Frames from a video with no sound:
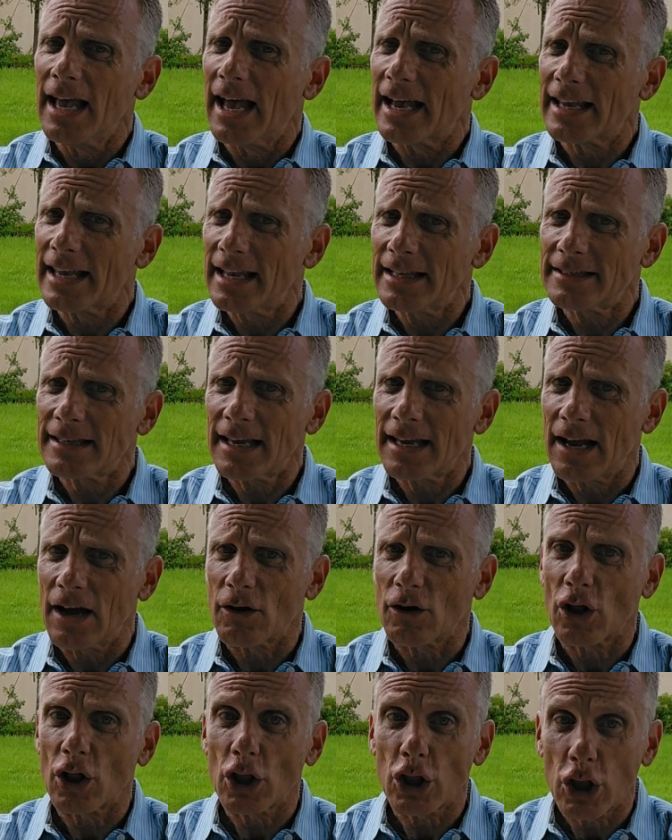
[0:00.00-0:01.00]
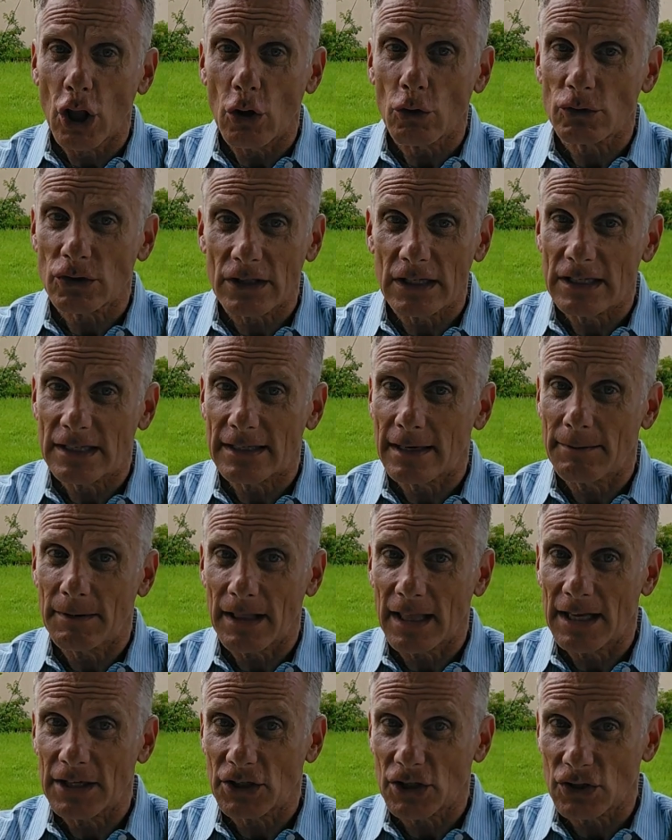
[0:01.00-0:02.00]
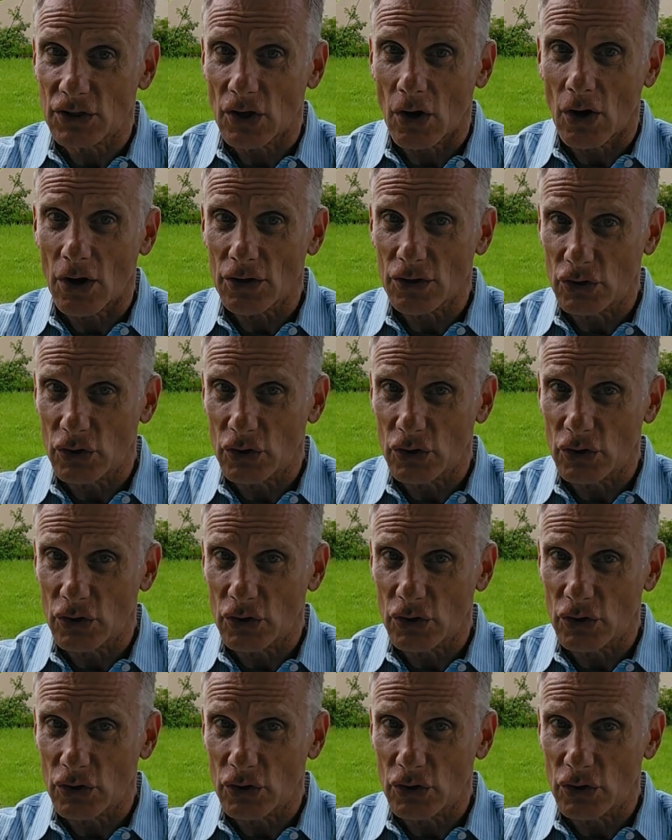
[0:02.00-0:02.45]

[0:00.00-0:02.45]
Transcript: I can't tell you how close these simulations are